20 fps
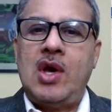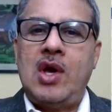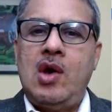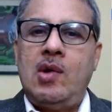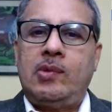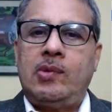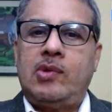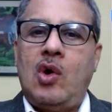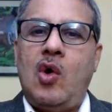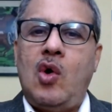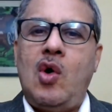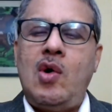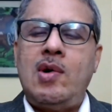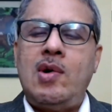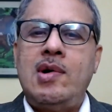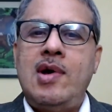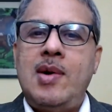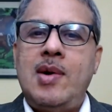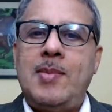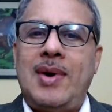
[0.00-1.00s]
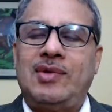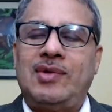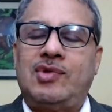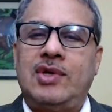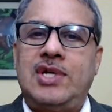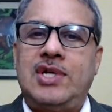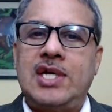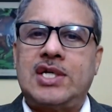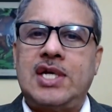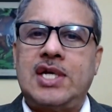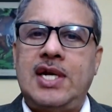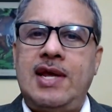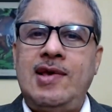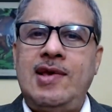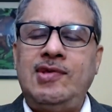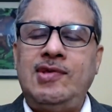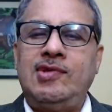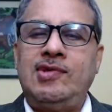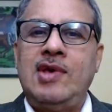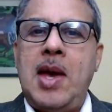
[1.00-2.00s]
So my suggestion
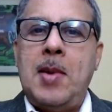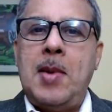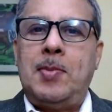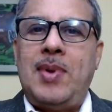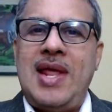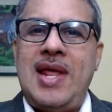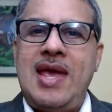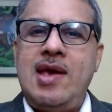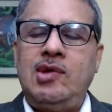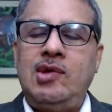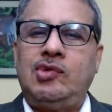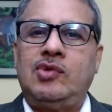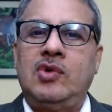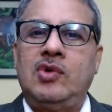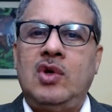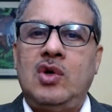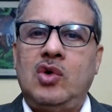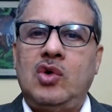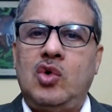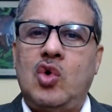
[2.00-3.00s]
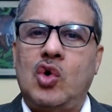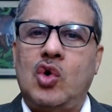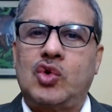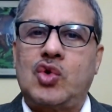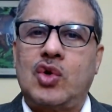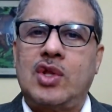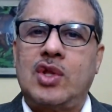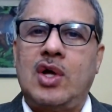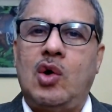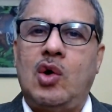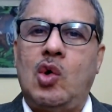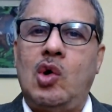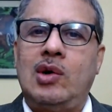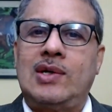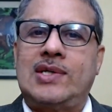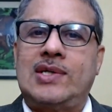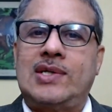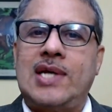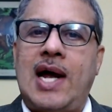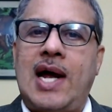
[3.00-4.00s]
is, please go through the whole
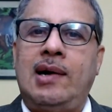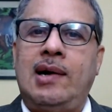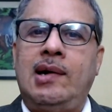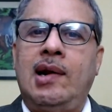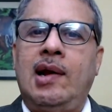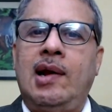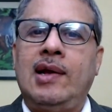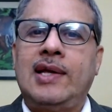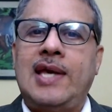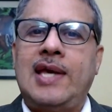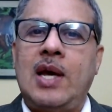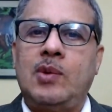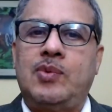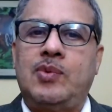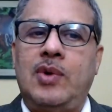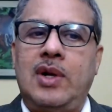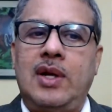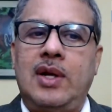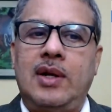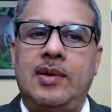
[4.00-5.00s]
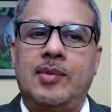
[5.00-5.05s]
chart carefully.